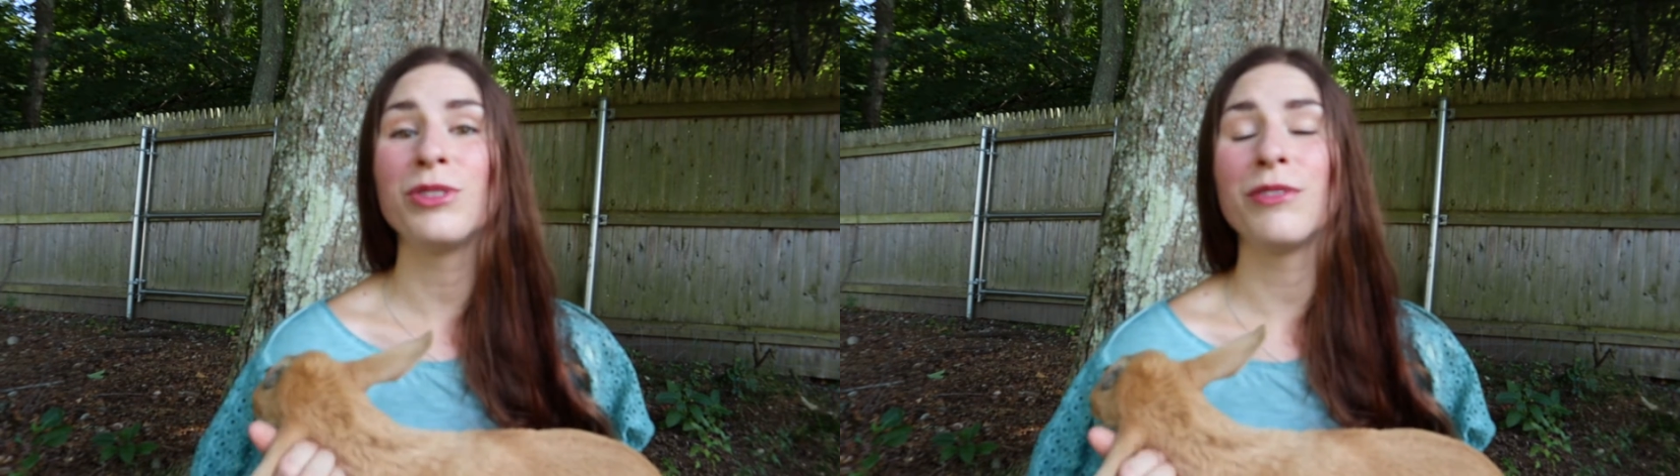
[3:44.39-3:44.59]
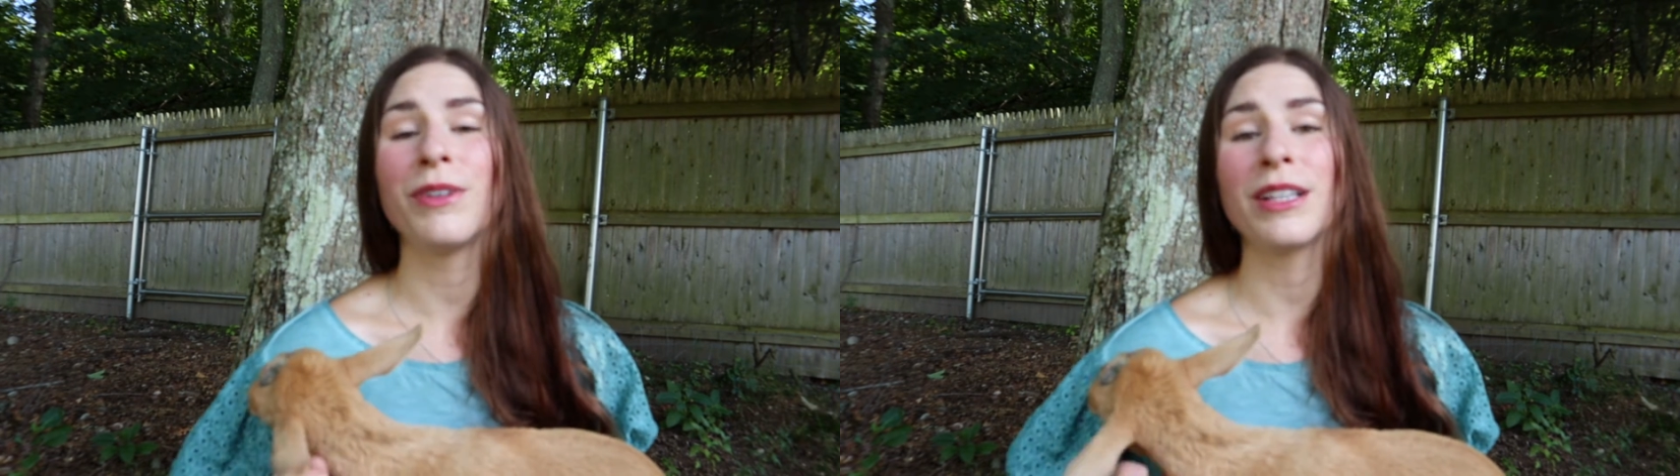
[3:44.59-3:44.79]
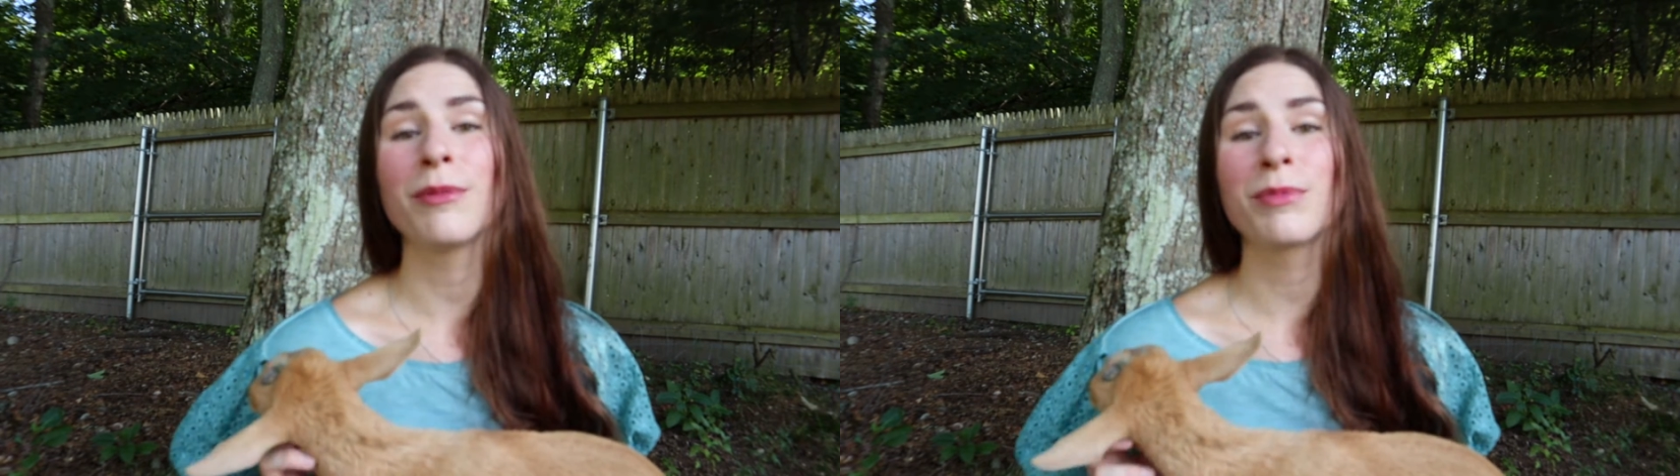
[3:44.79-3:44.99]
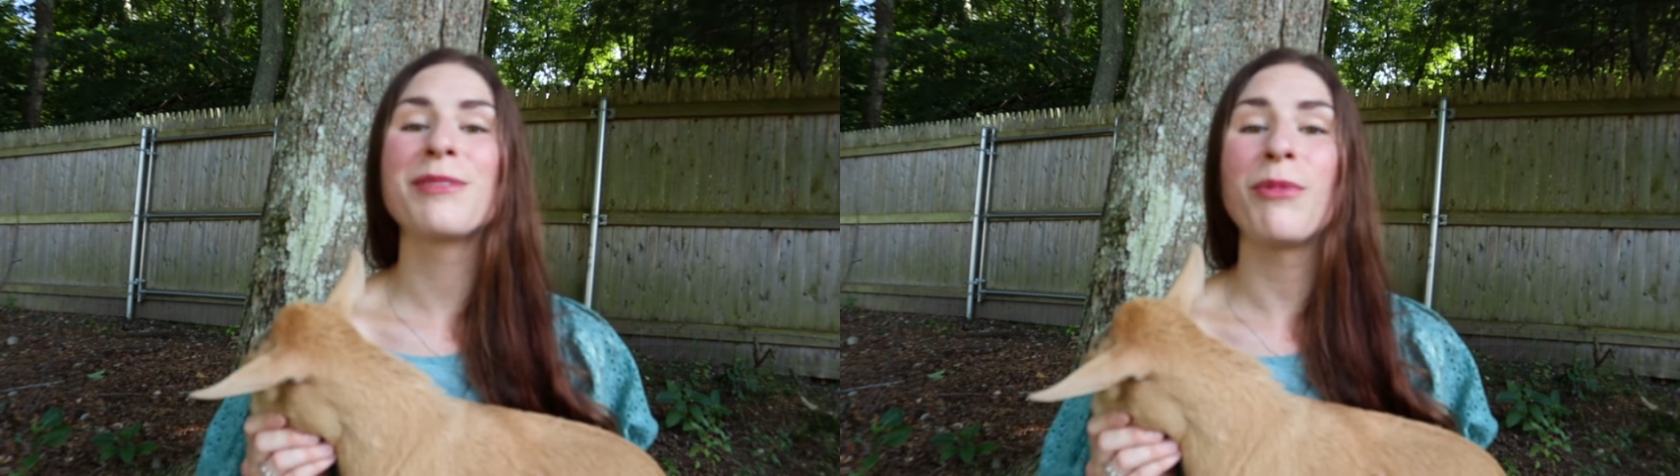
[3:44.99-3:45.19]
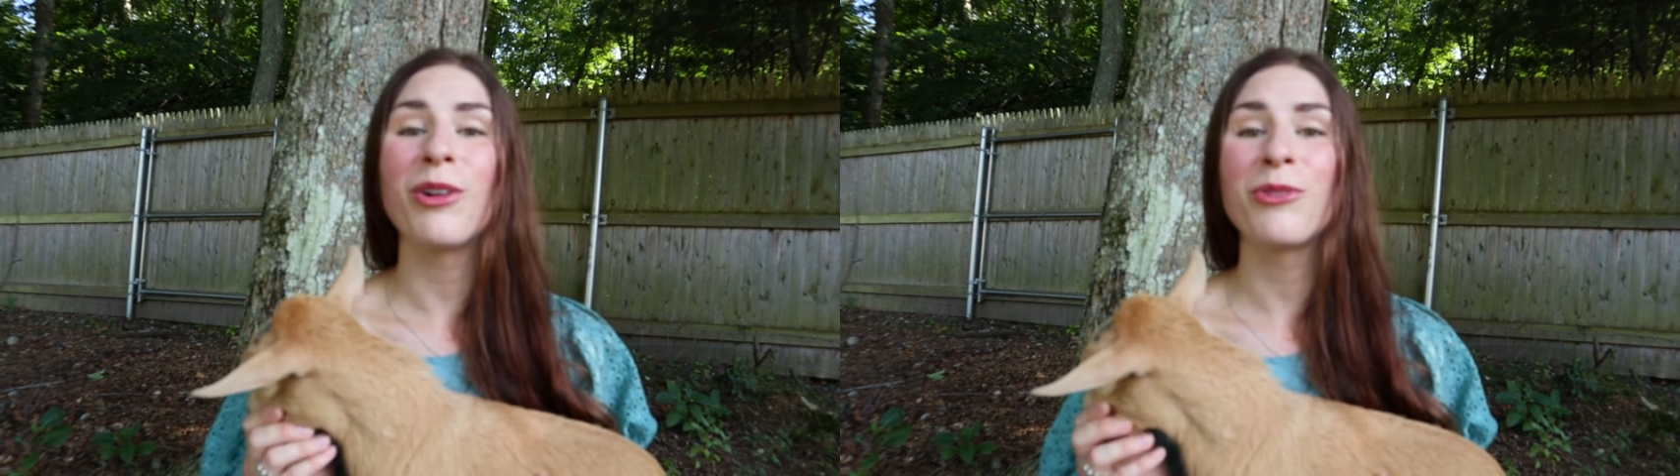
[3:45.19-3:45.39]
develop
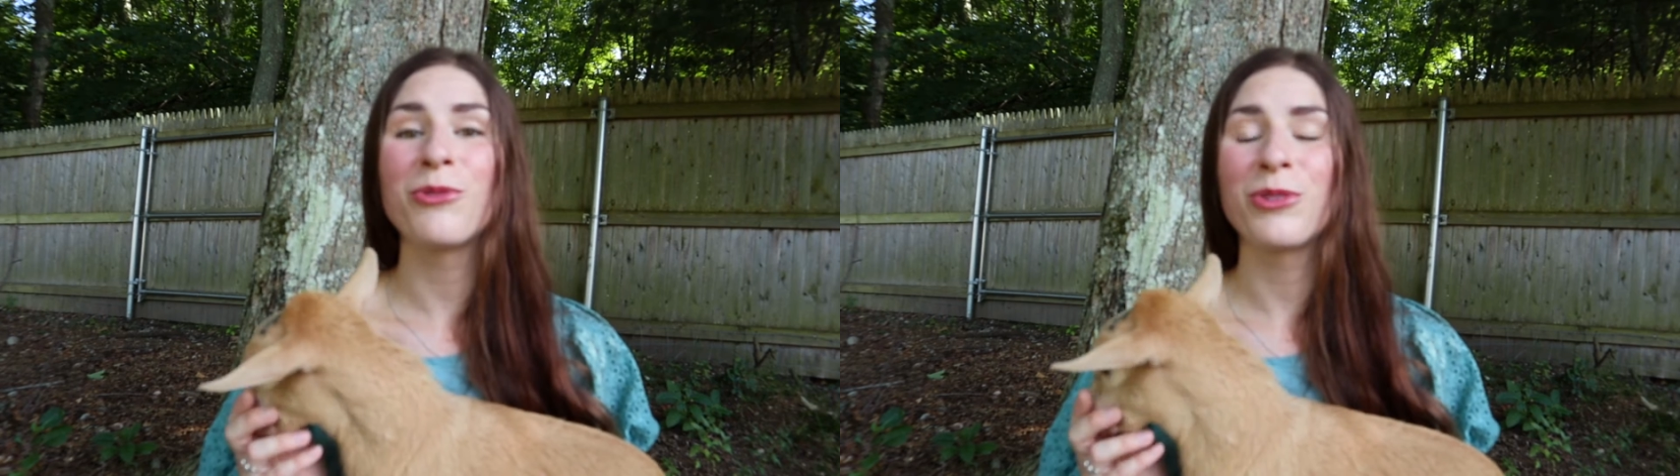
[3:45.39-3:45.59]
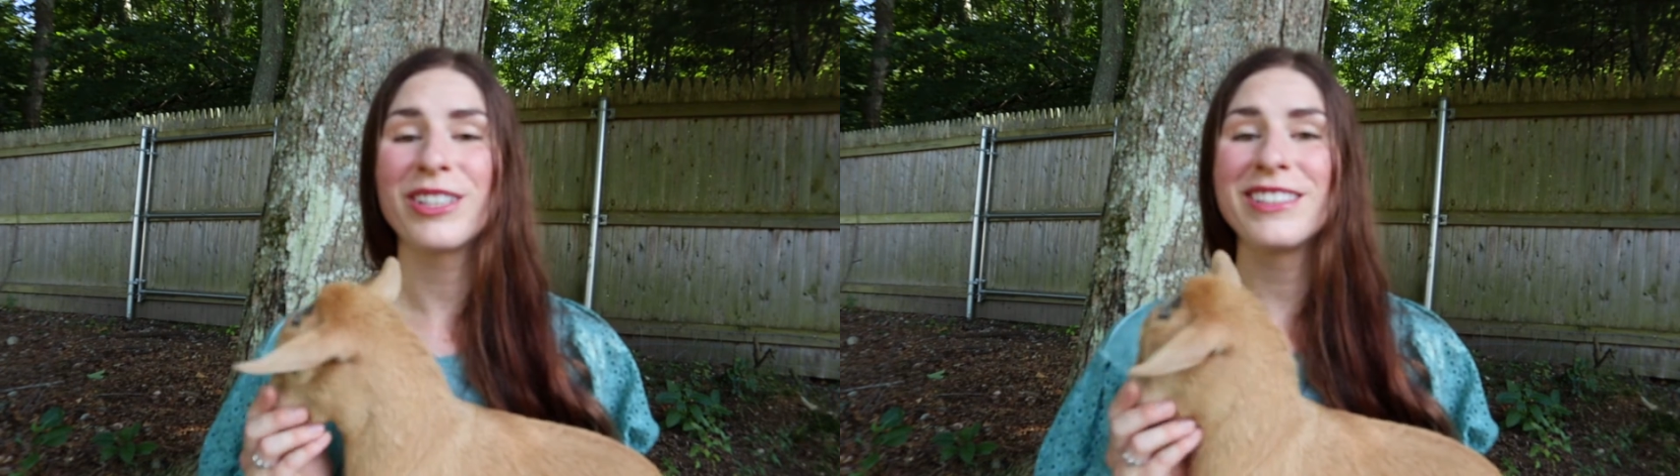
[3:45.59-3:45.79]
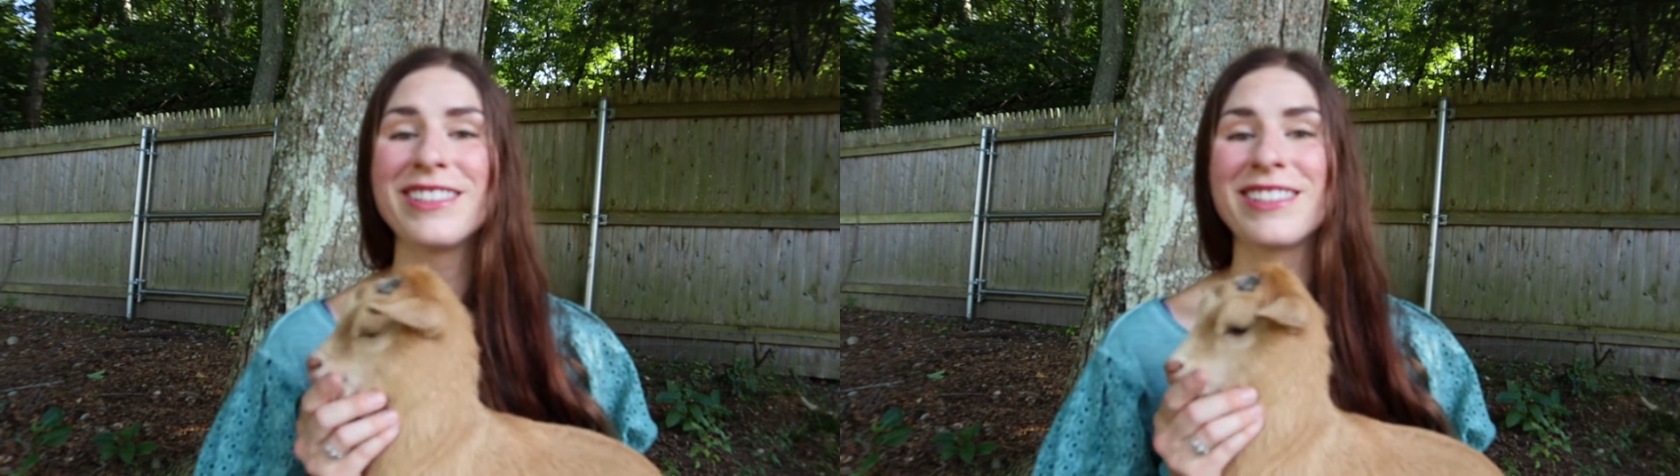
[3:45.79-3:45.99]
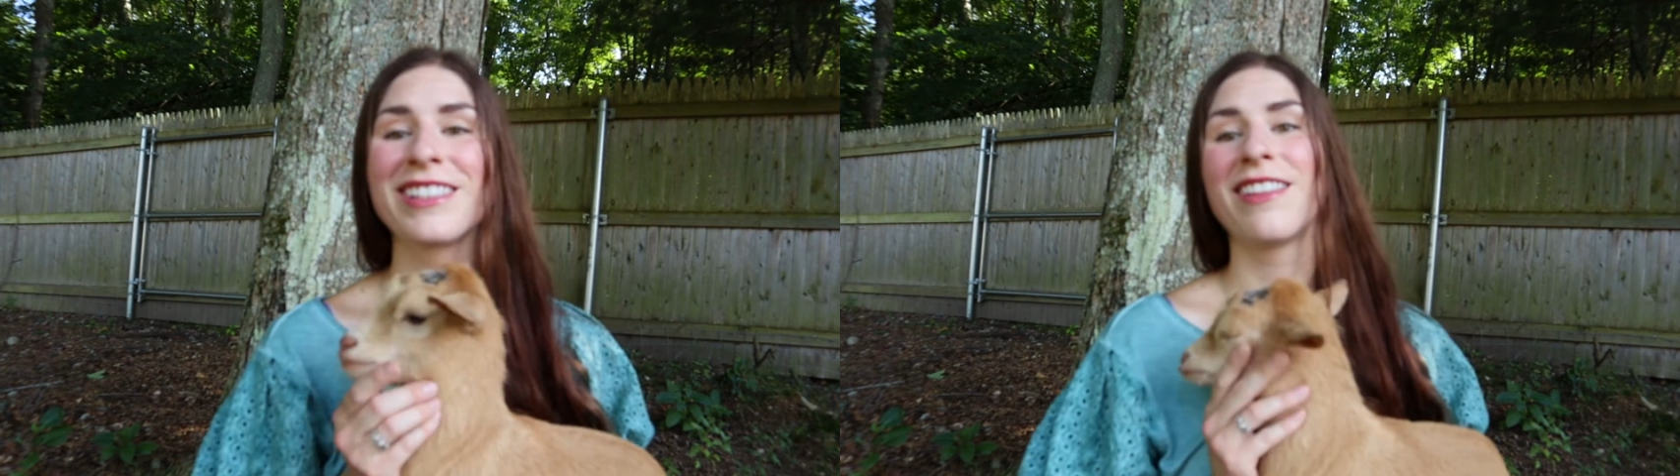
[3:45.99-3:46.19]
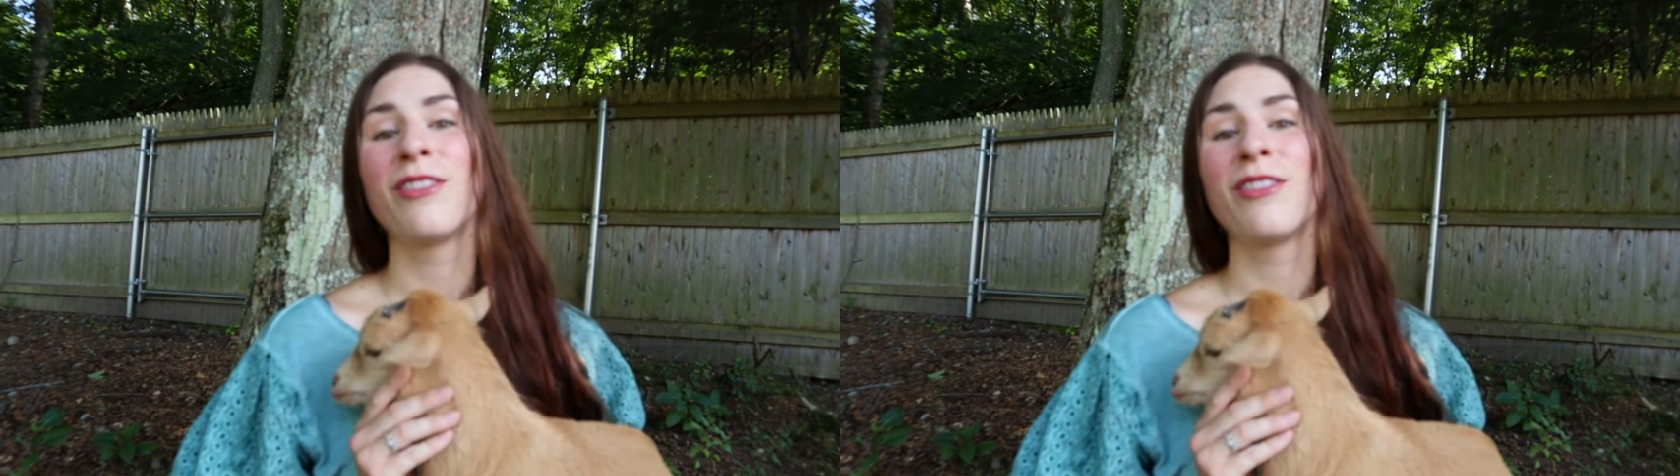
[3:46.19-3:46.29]
small horns.